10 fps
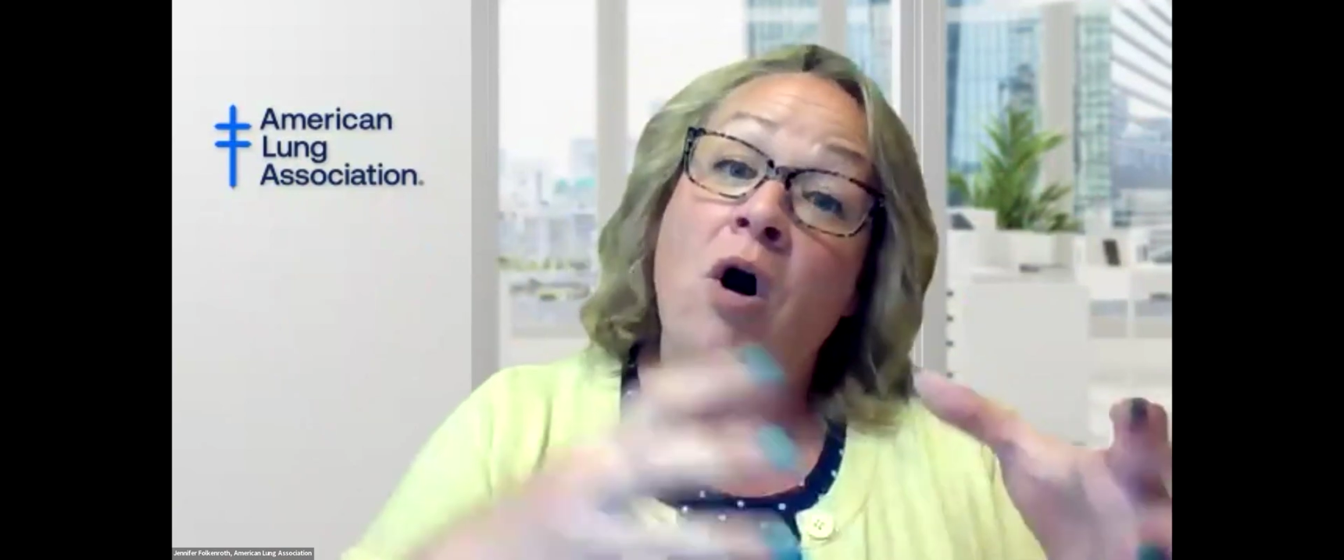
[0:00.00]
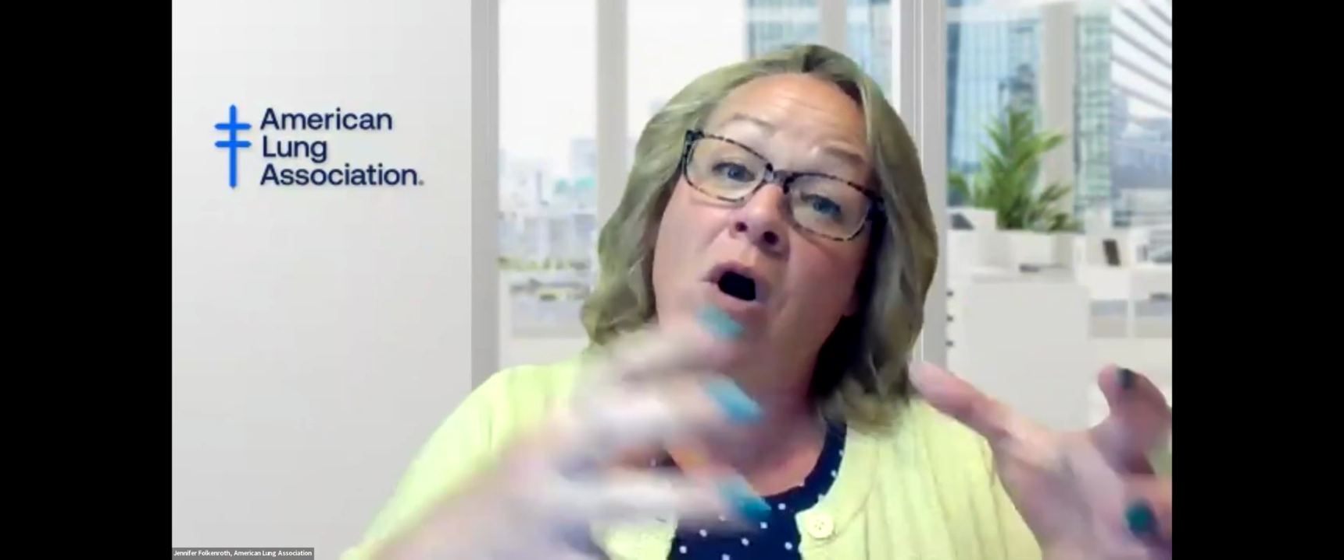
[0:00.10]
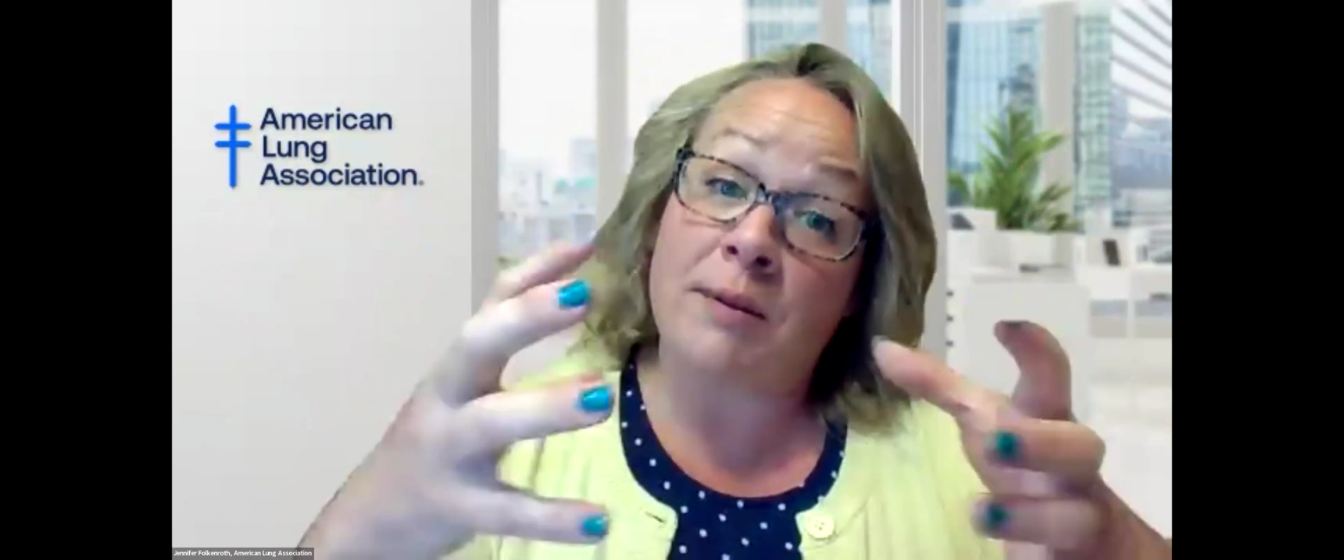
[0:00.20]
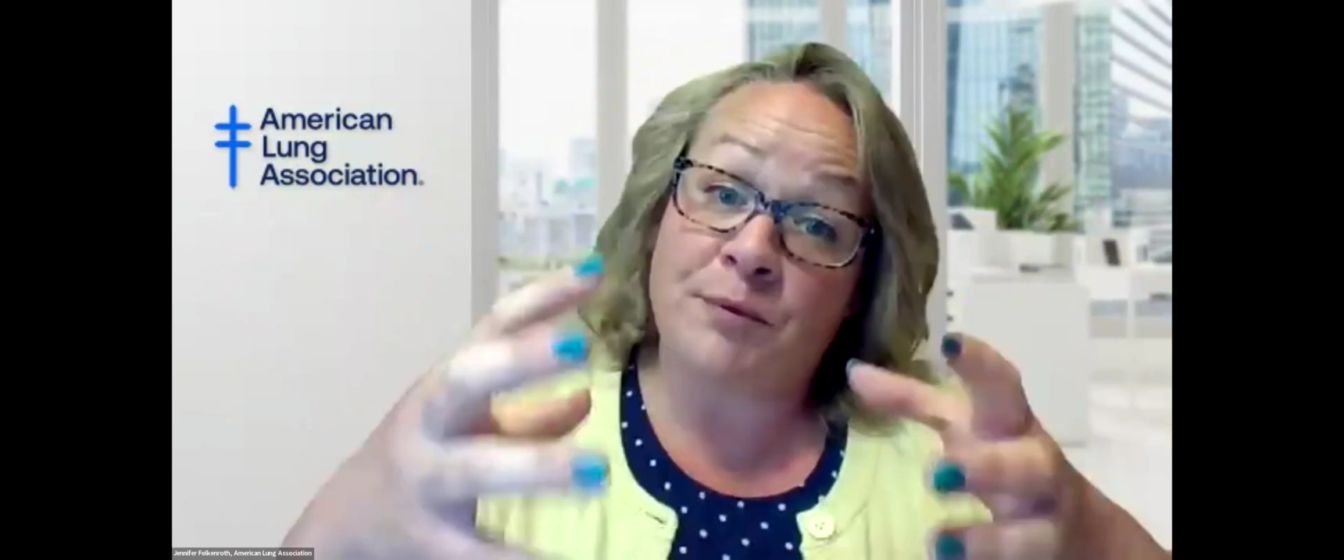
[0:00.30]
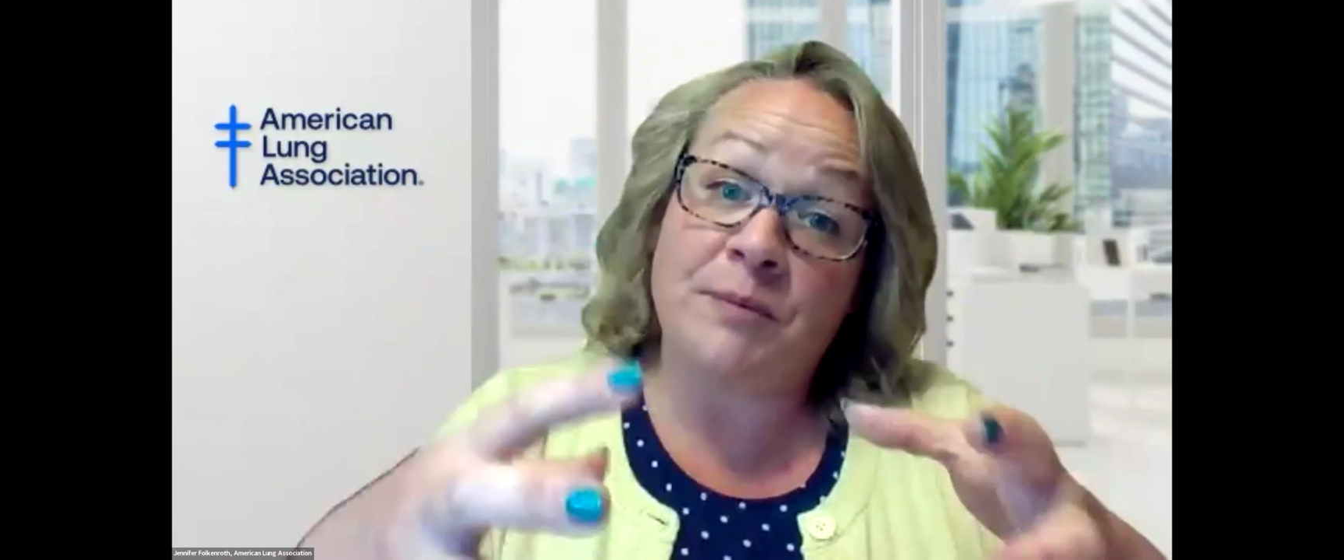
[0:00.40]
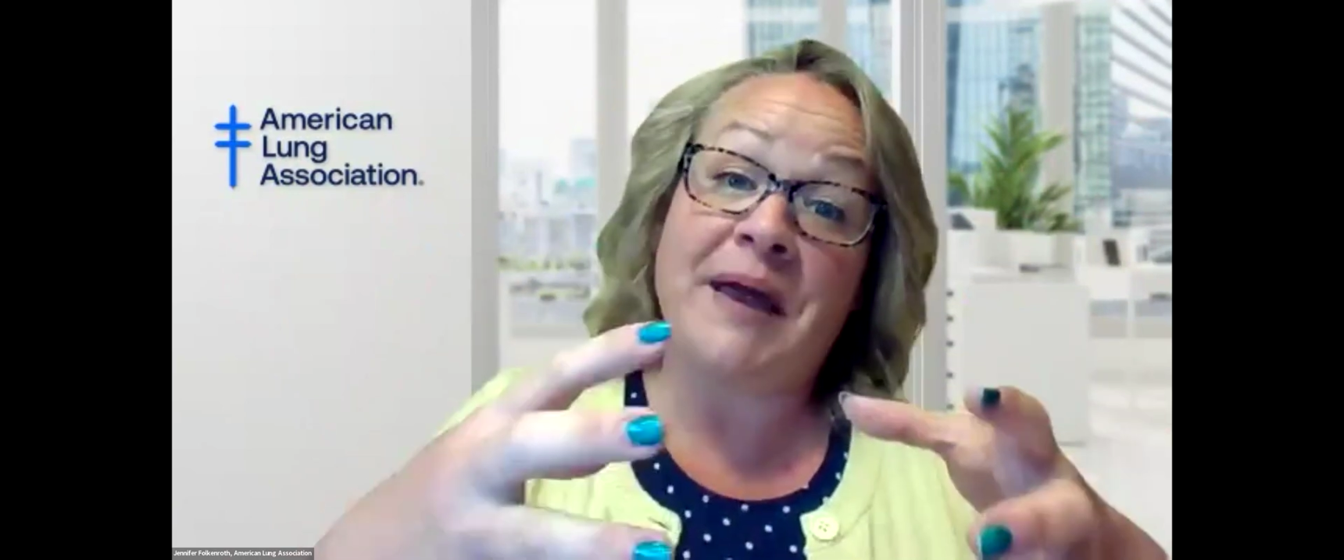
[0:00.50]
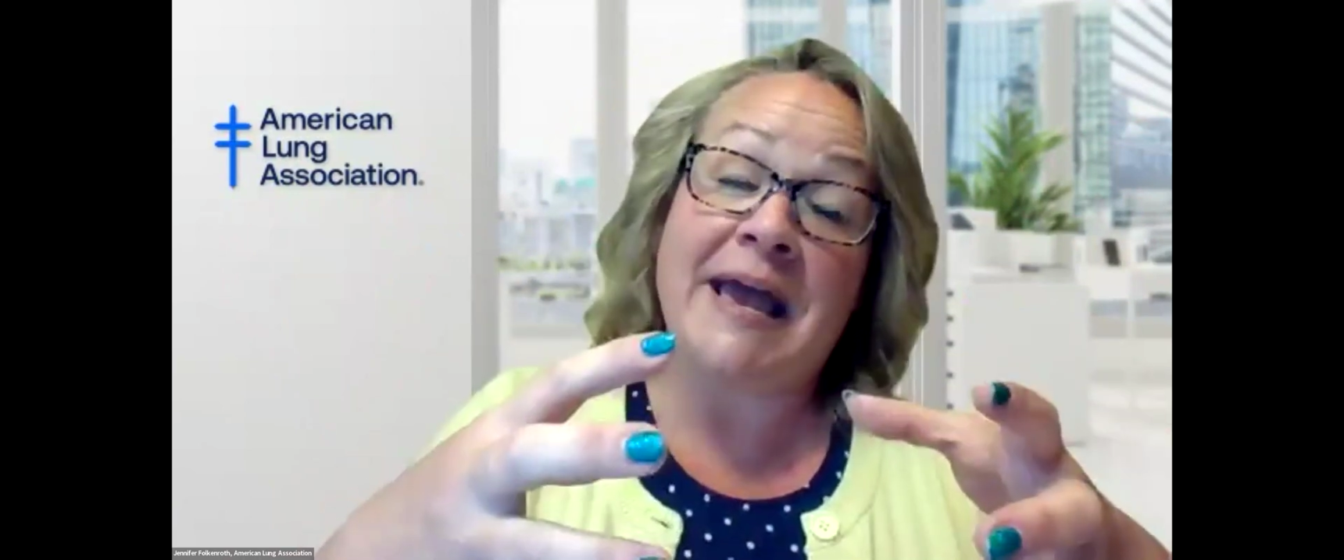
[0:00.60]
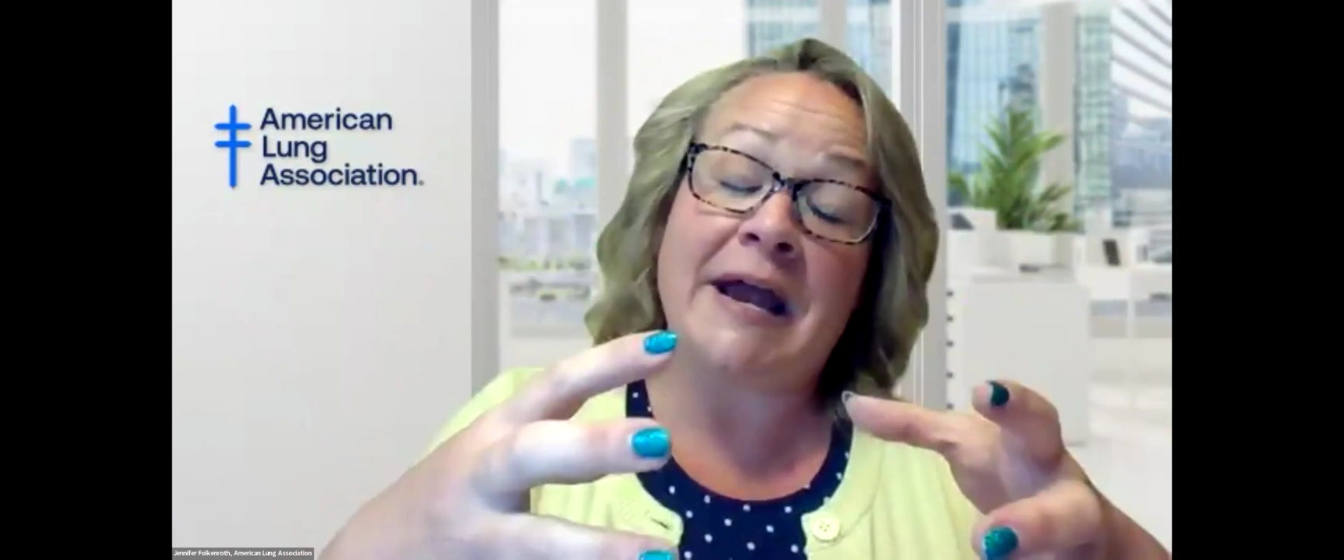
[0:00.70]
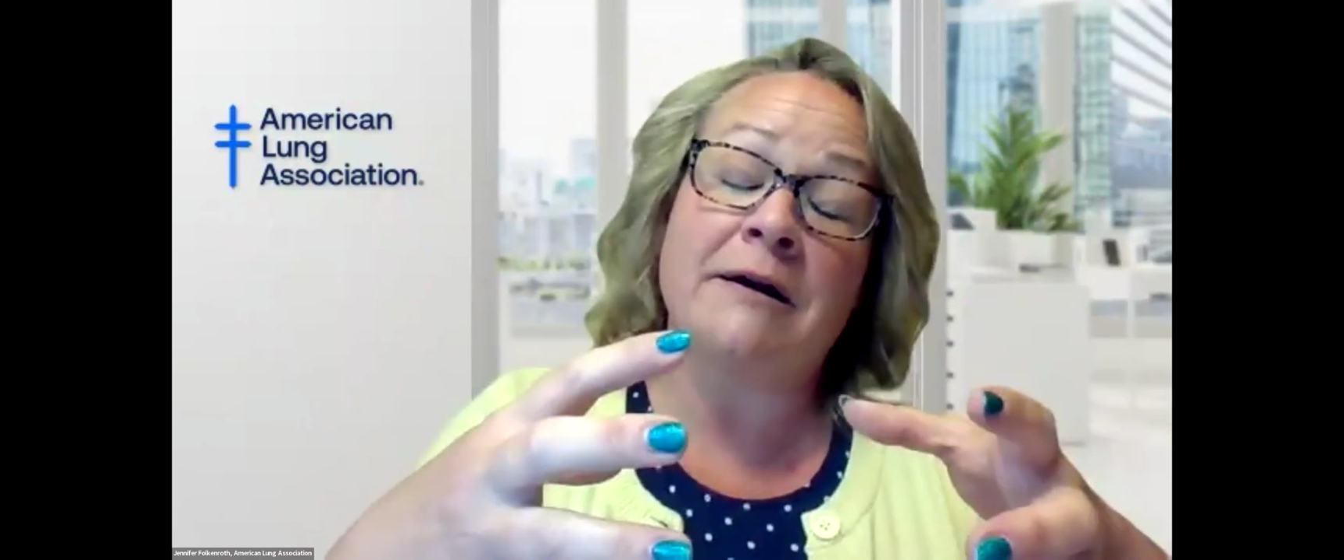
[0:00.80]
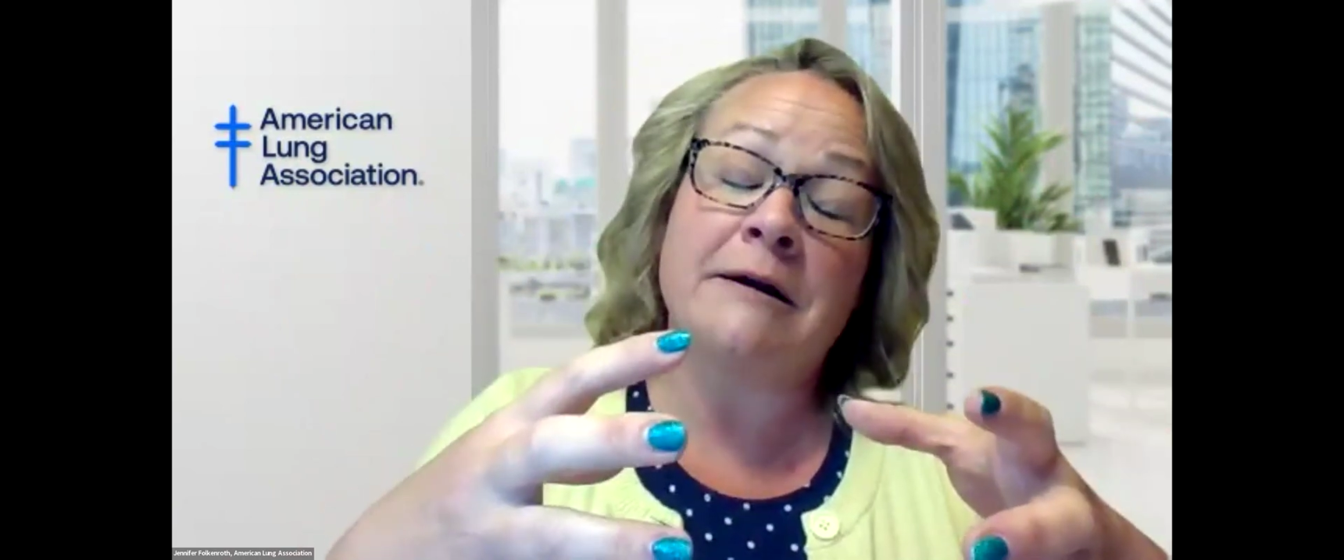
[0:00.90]
are
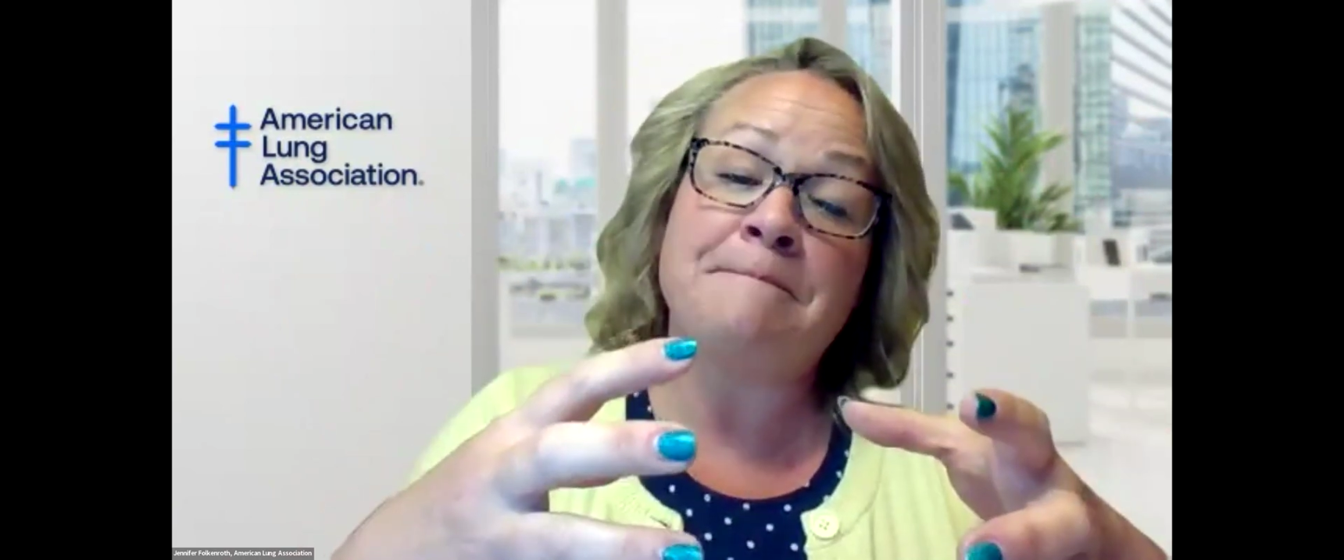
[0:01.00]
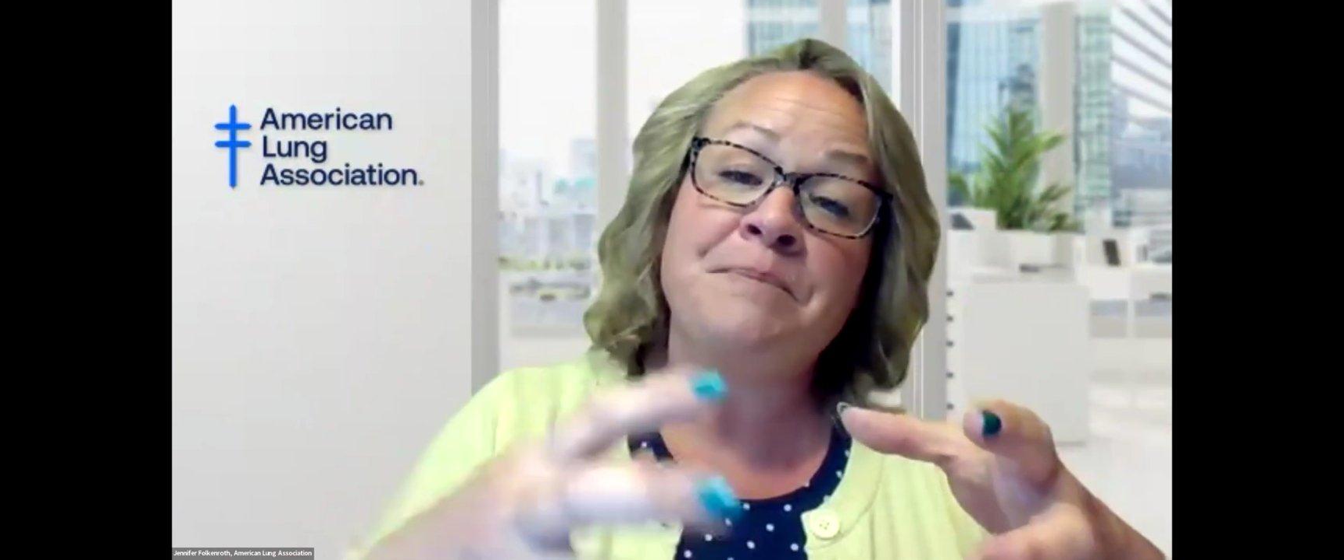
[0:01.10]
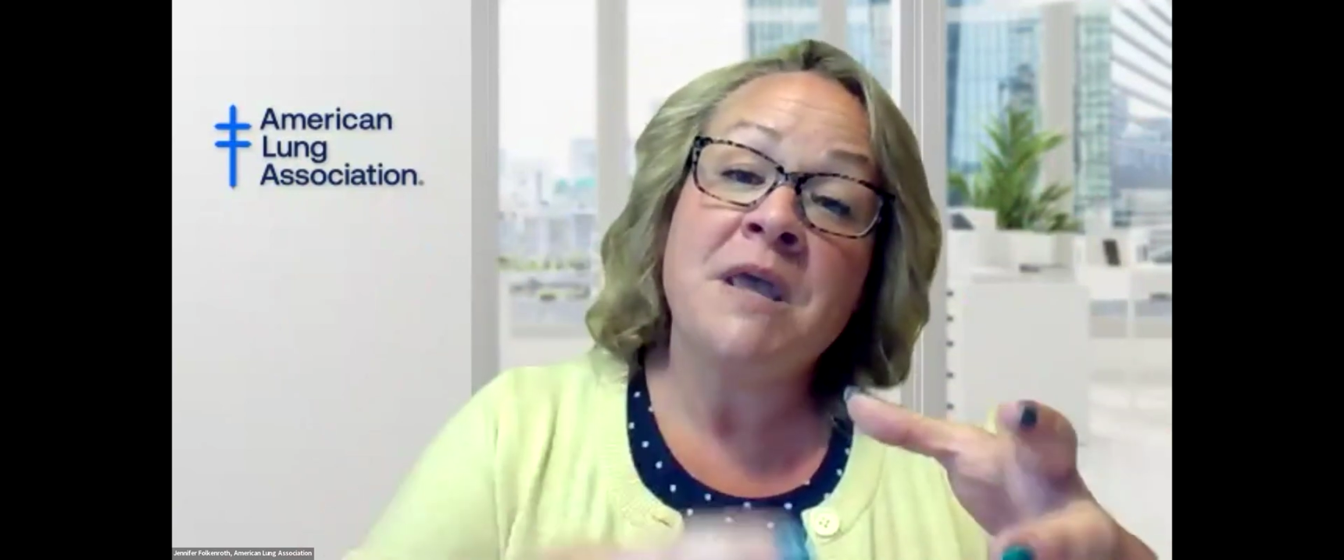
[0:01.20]
prepared.